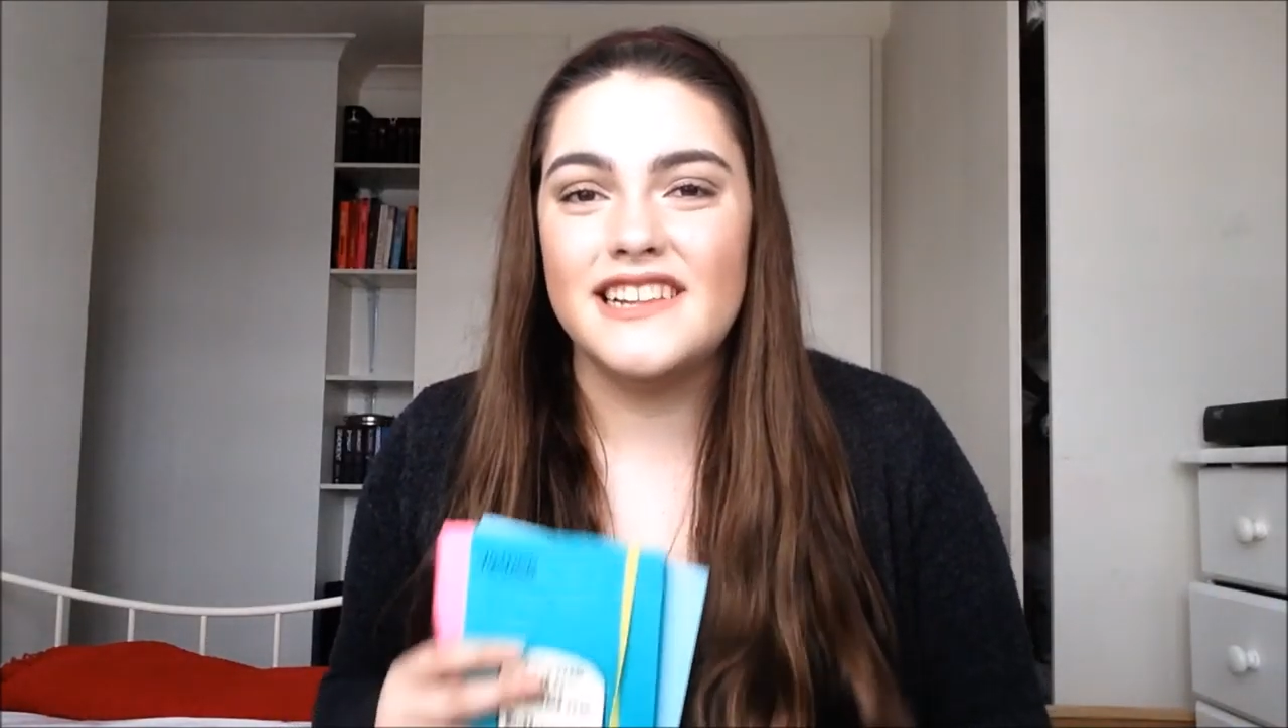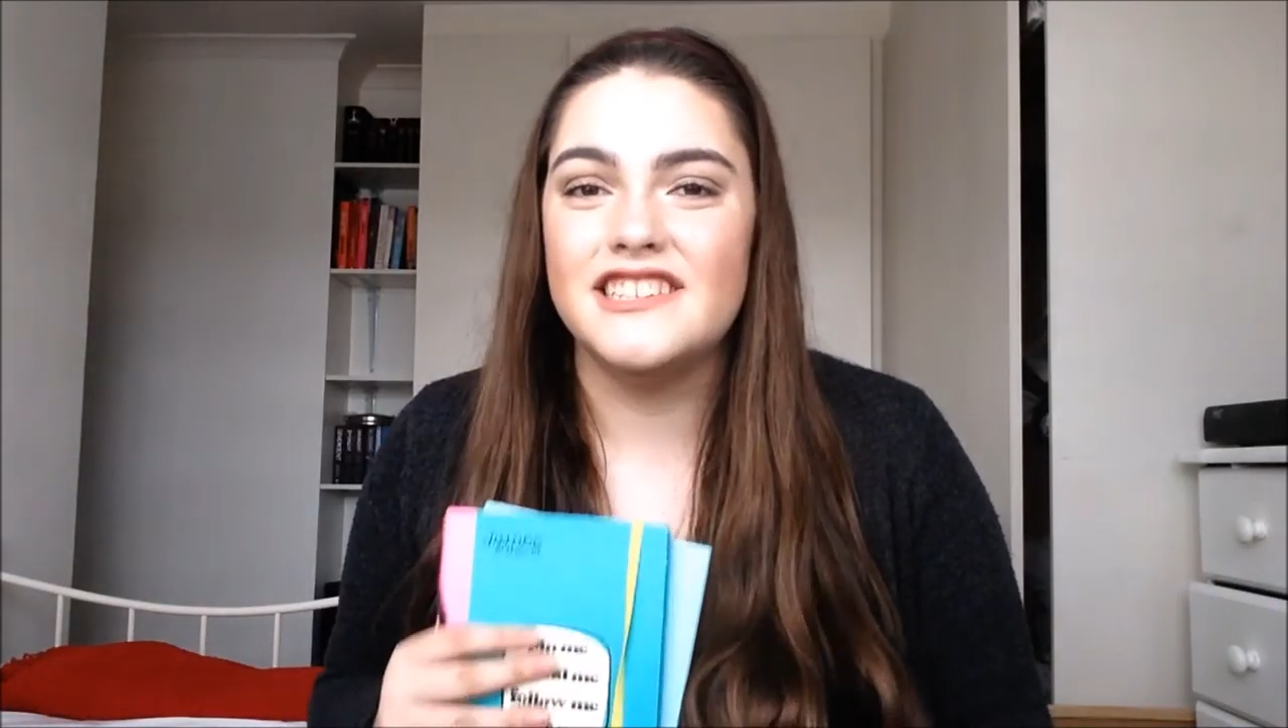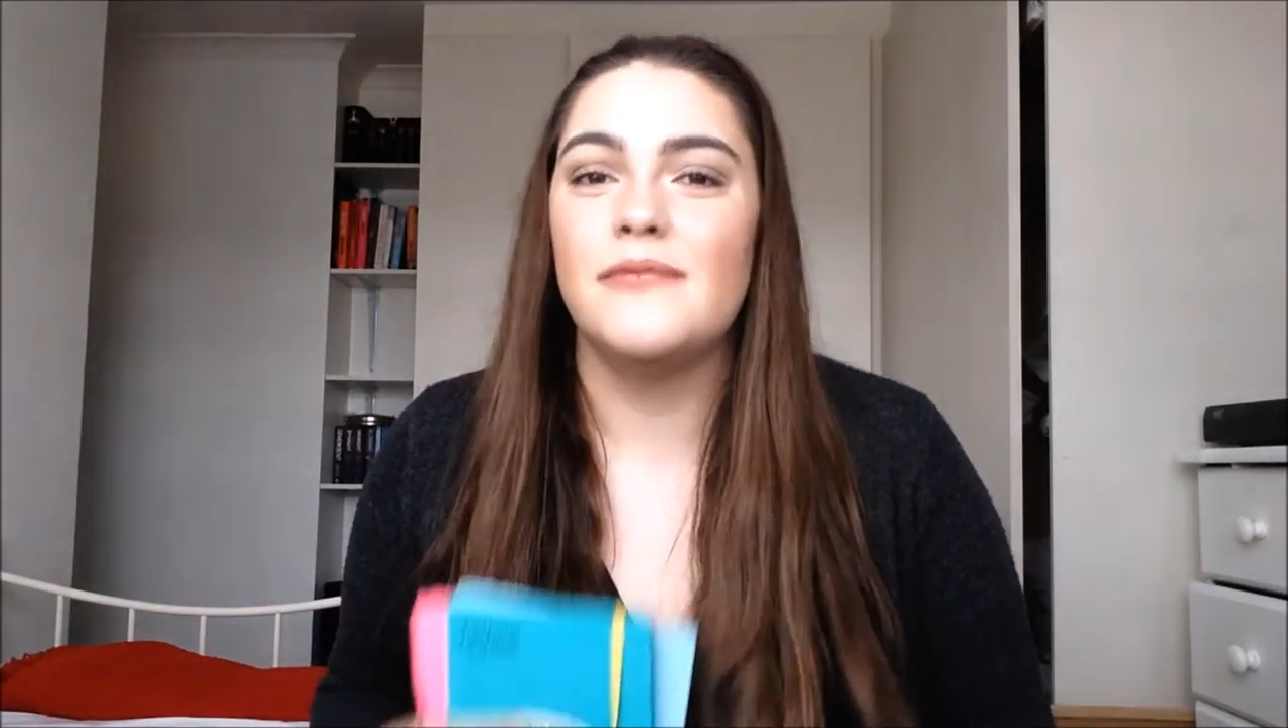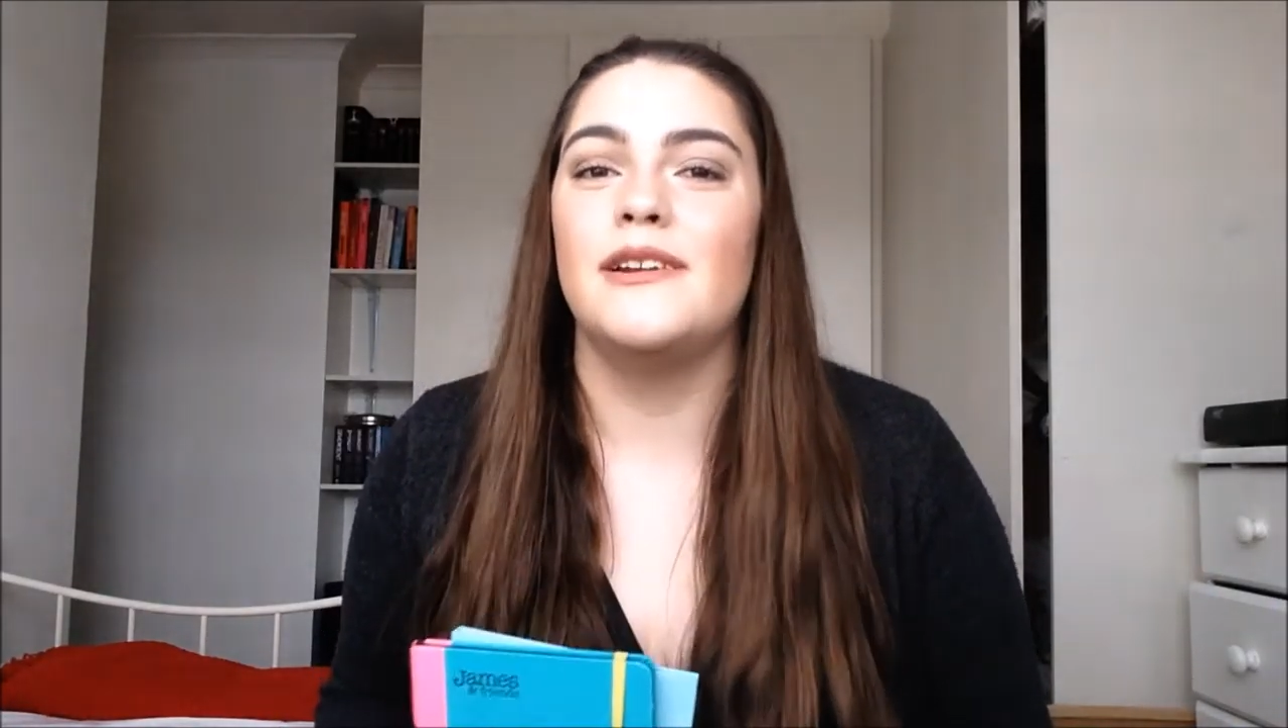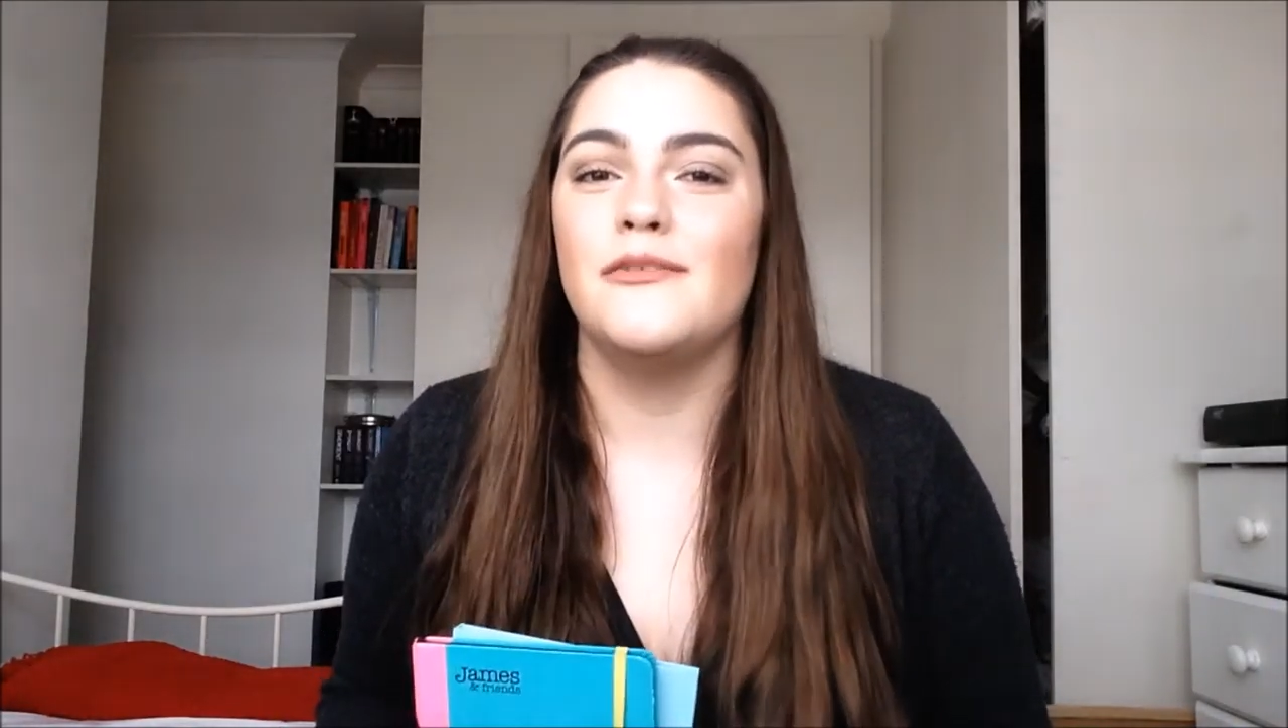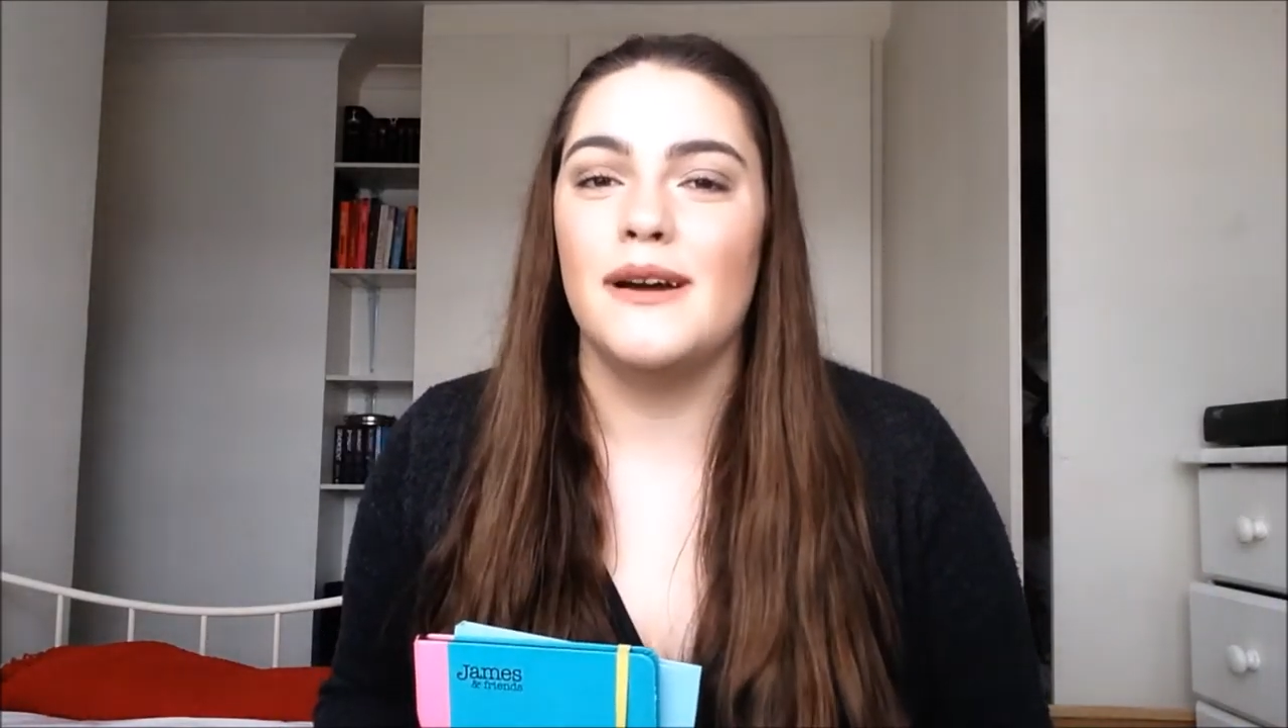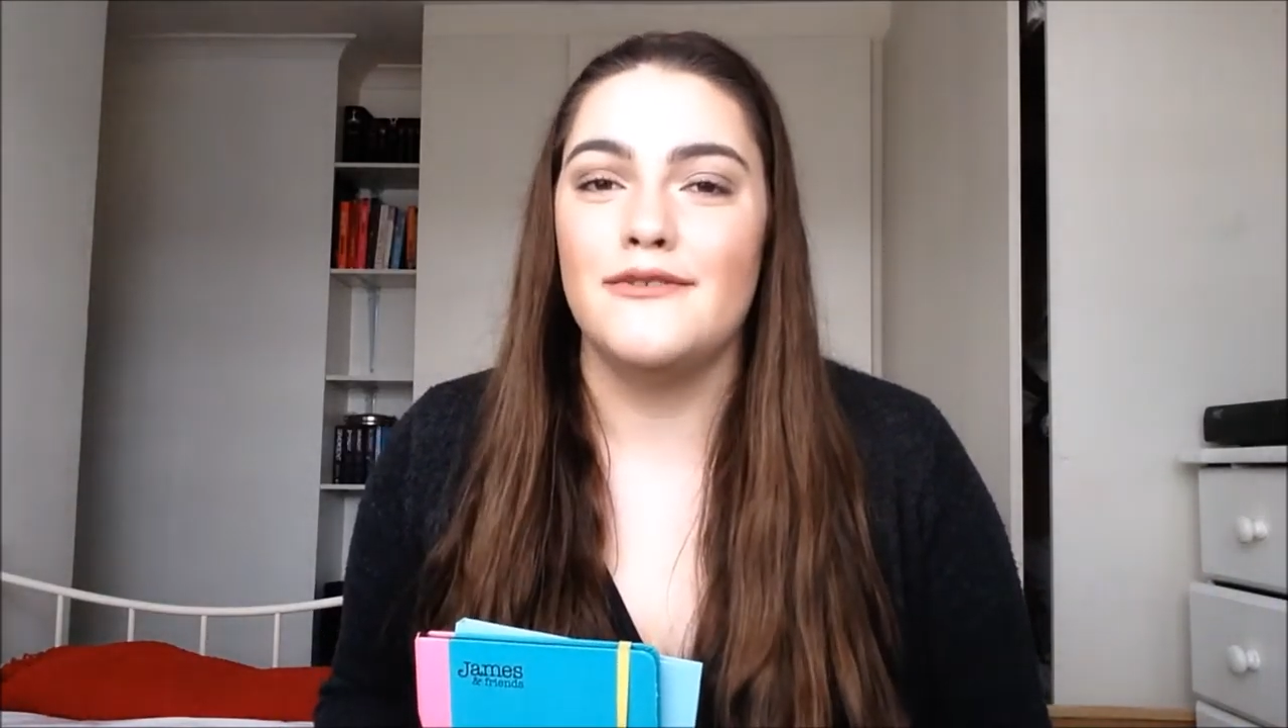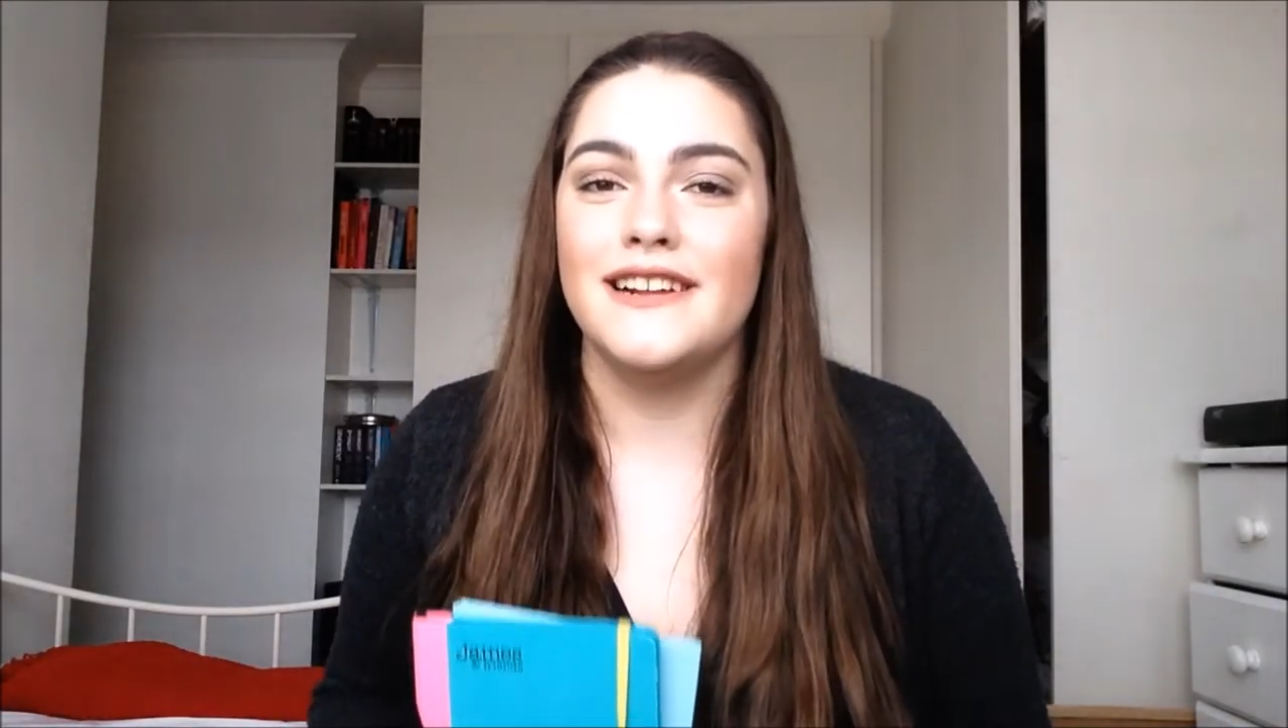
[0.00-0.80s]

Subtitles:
and so many of my